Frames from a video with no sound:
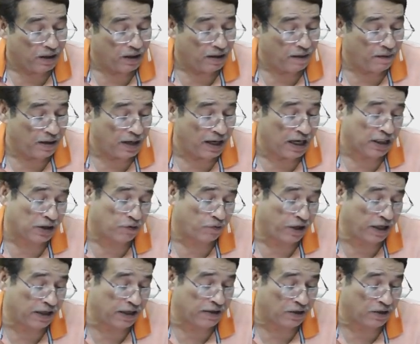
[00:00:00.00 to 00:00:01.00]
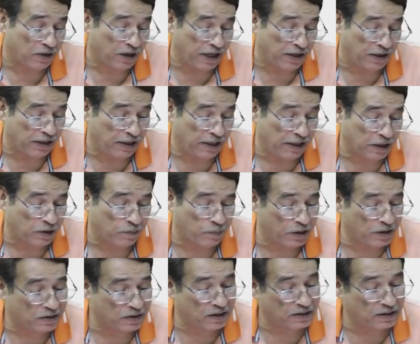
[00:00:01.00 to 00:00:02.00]
as far as rental
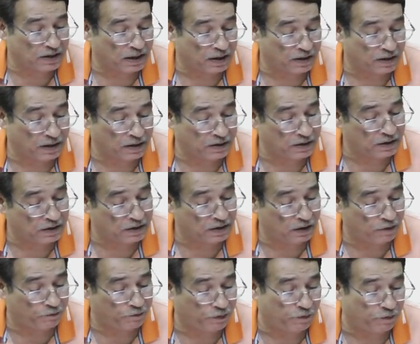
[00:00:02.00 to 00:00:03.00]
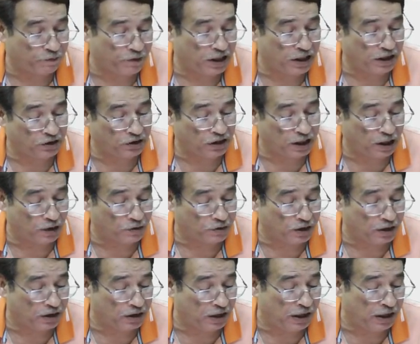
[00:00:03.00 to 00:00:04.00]
expenses are concerned,
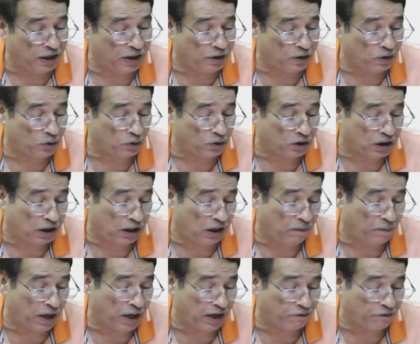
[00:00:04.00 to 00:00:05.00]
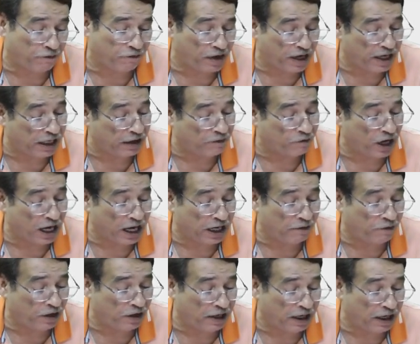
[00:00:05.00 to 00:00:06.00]
15,000 into 3/5, I
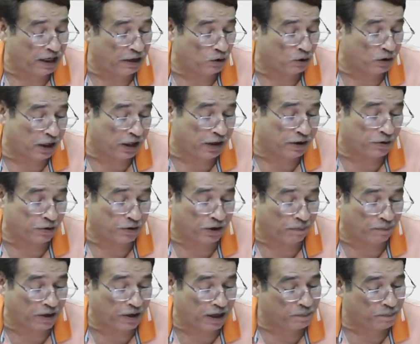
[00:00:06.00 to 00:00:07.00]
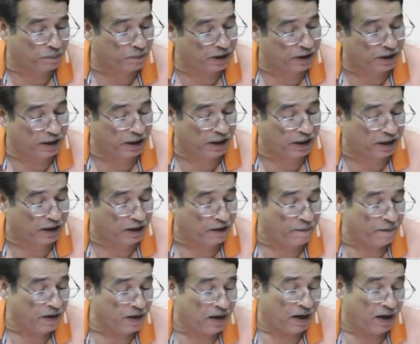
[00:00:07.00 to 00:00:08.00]
will allocate to department A.
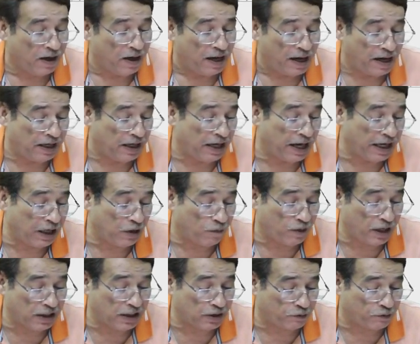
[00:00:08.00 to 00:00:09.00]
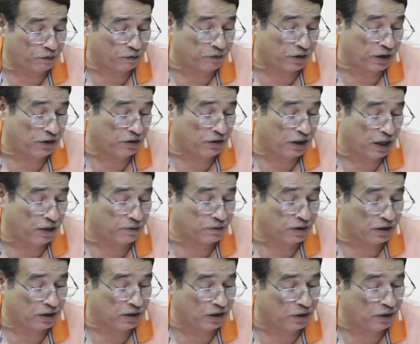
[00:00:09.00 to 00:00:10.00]
And likewise,
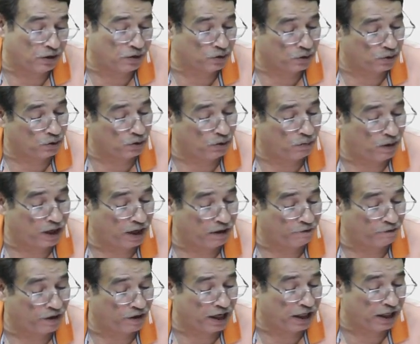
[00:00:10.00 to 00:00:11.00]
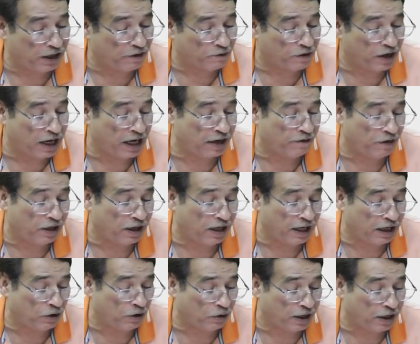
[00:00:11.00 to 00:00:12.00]
15,000 into 2/5, I will
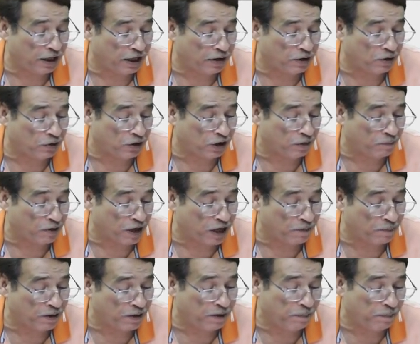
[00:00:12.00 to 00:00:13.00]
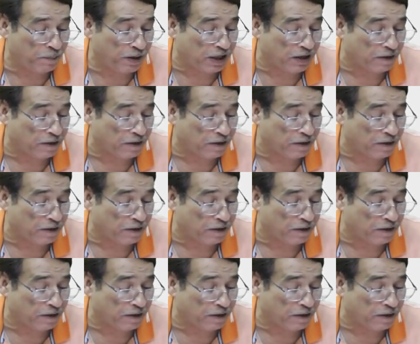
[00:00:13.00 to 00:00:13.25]
allocate to department B.